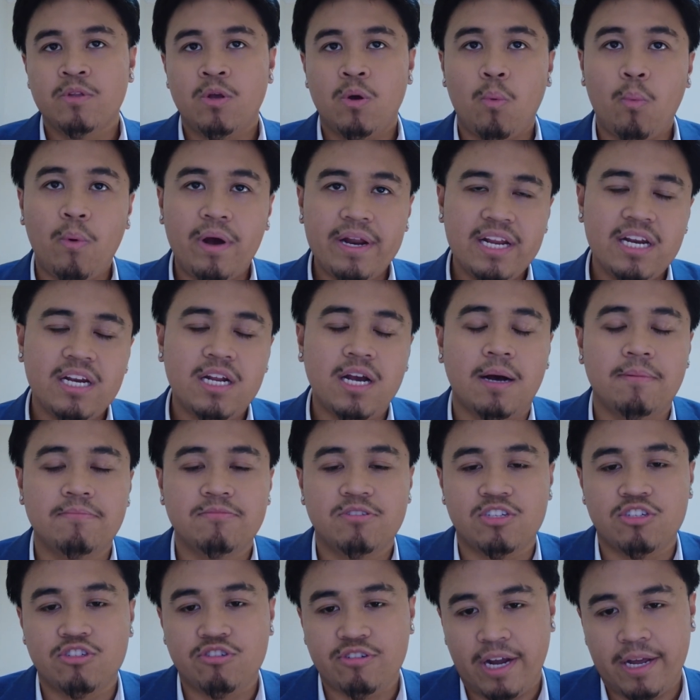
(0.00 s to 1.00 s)
When it
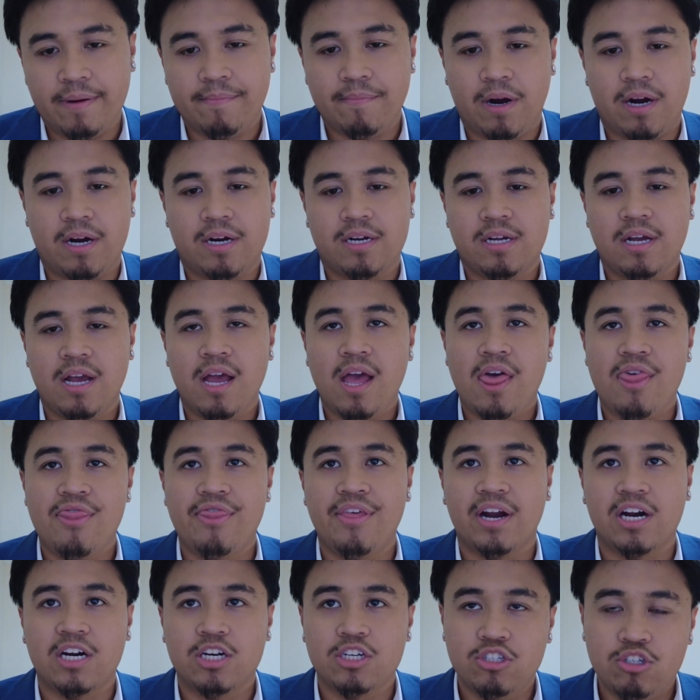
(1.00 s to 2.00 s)
comes to trademark,
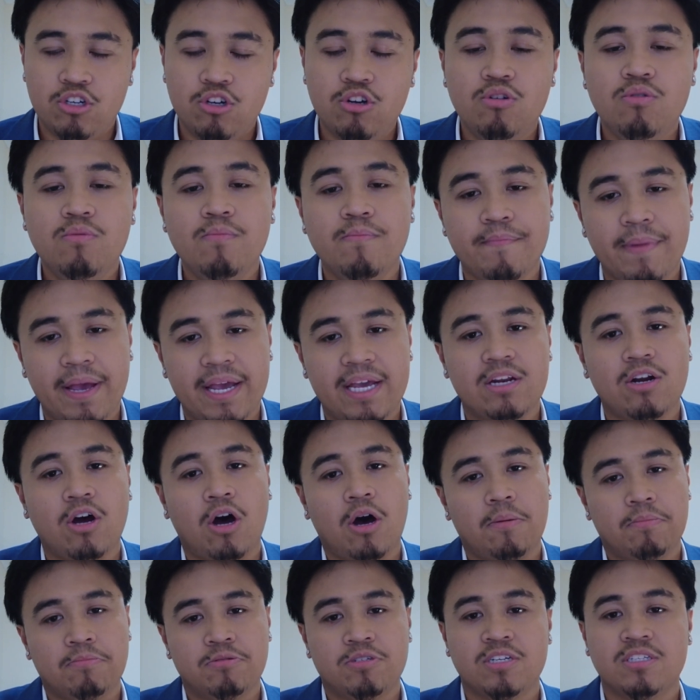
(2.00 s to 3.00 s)
there are two main
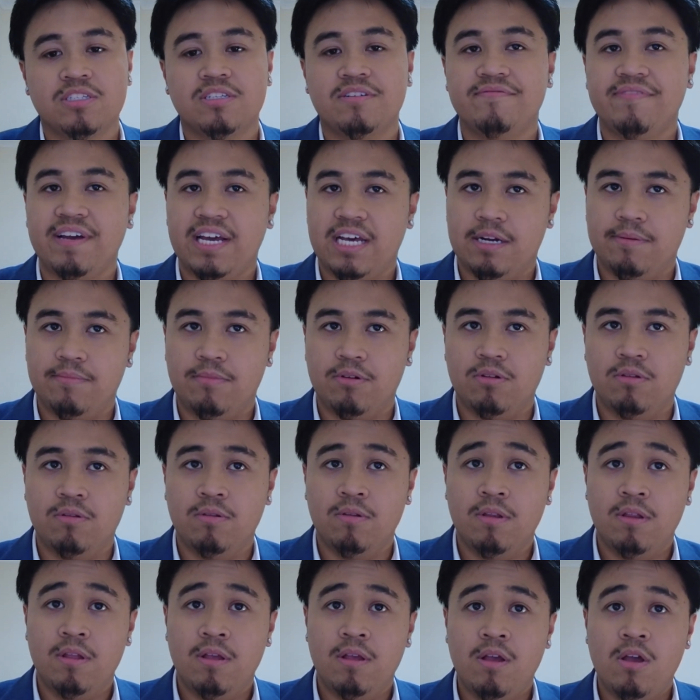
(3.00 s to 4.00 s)
options available.
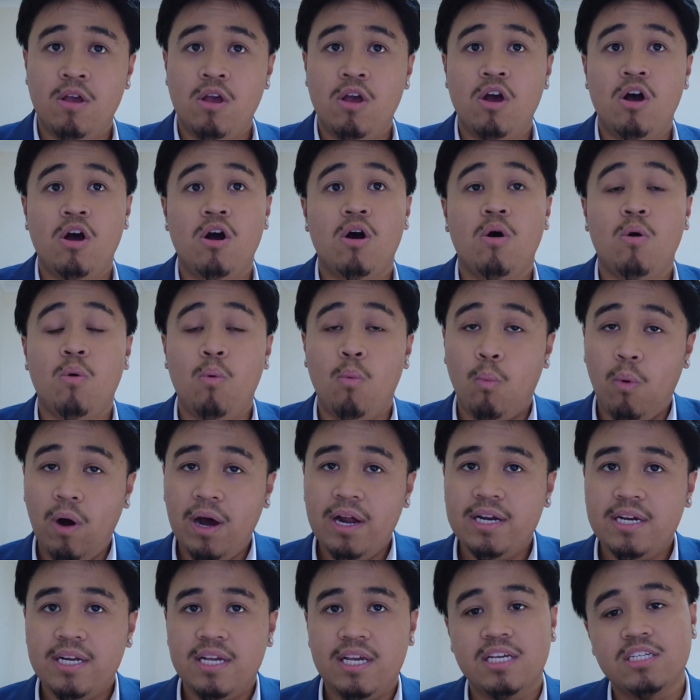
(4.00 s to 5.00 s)

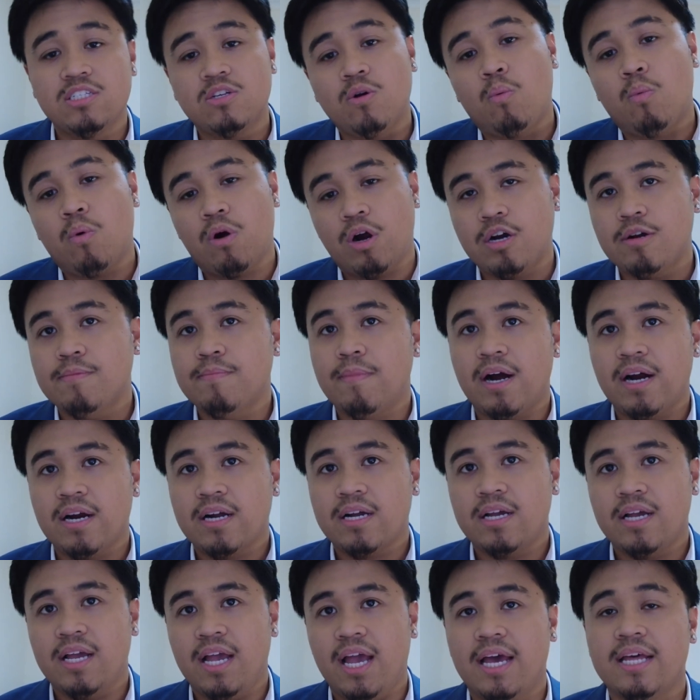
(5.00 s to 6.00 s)
One is a word
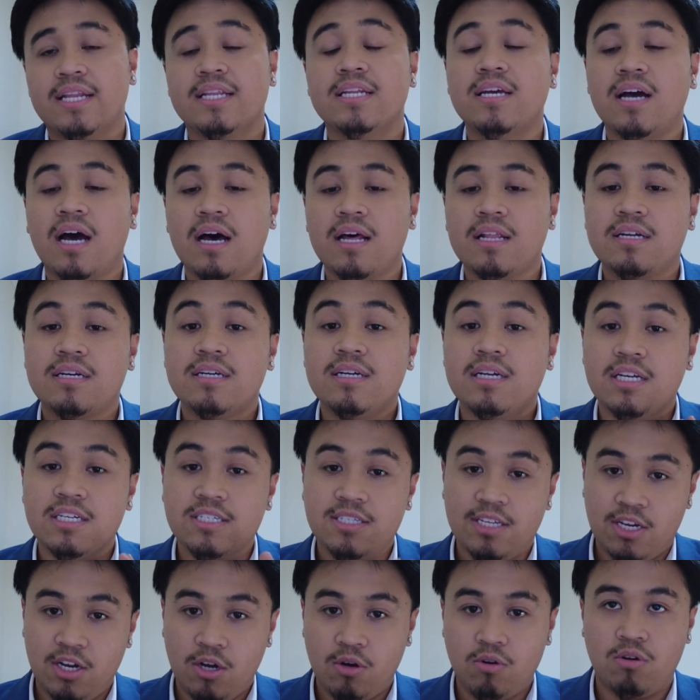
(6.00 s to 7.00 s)
mark and the other is
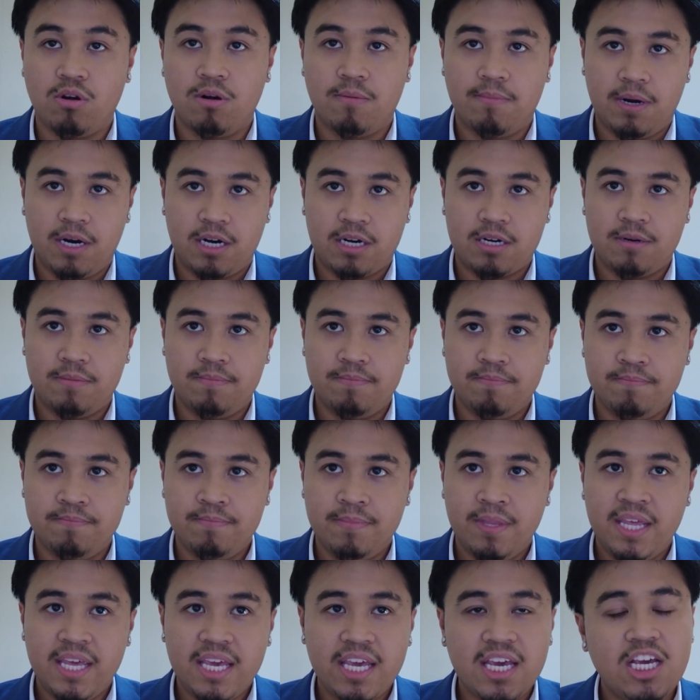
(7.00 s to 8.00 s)
a logo mark.
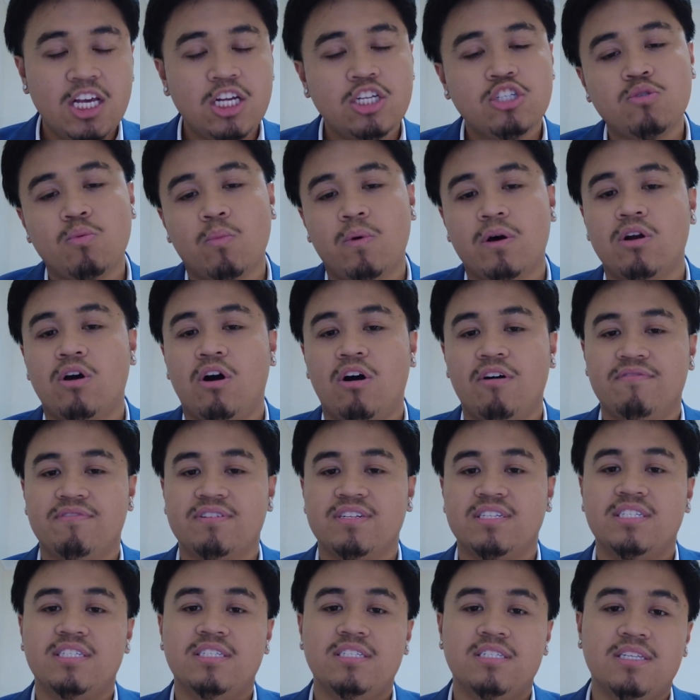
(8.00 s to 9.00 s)
Each one
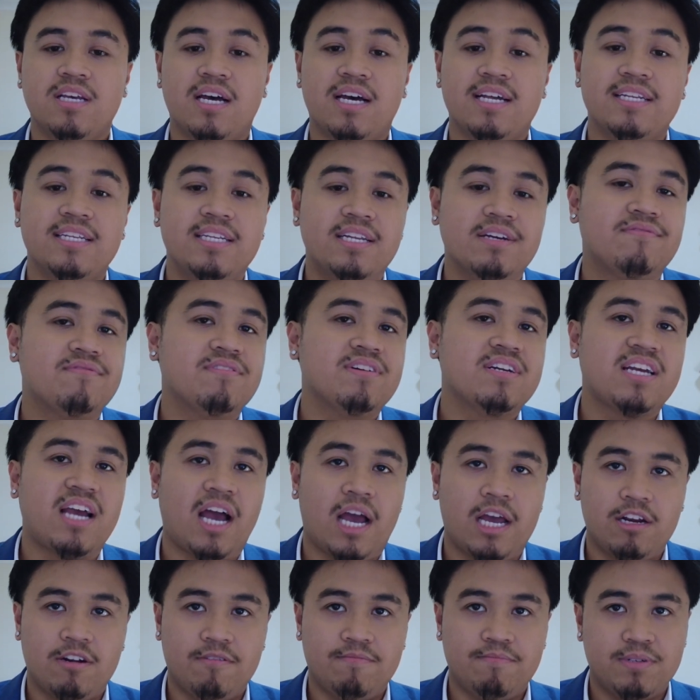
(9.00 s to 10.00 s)
offers a different
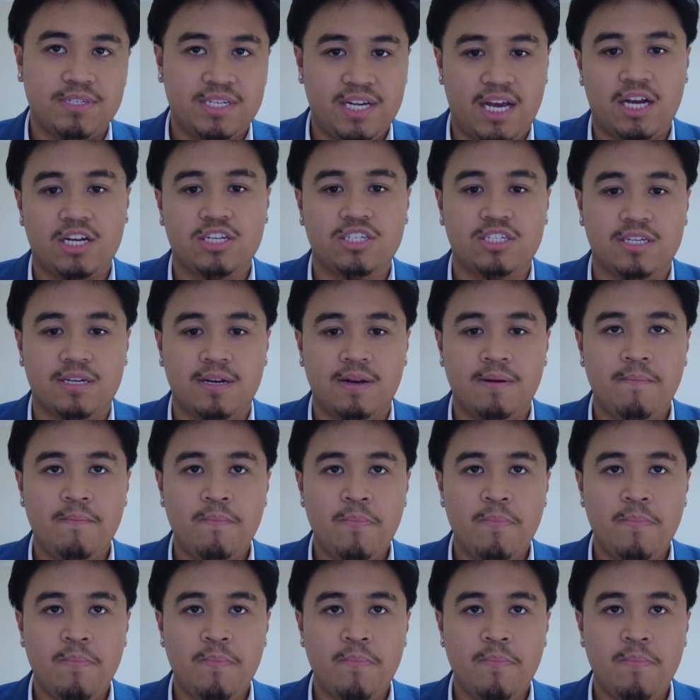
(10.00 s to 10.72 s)
kind of protection,